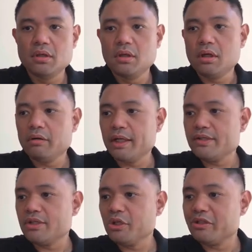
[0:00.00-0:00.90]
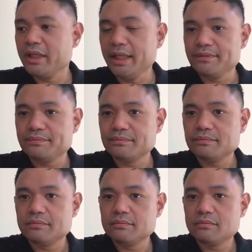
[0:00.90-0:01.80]
All right, so you're in.
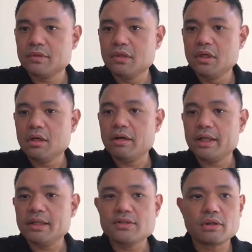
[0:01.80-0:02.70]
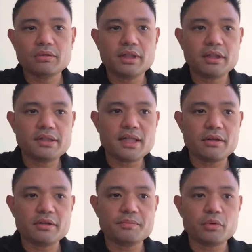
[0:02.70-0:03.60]
All right, so here's how
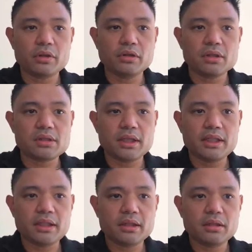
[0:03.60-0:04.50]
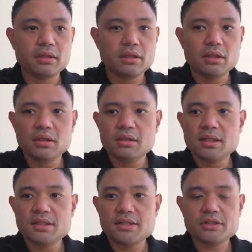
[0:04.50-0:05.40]
the board looks like here.
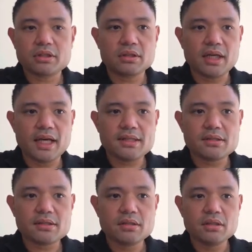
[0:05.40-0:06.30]
This is your class.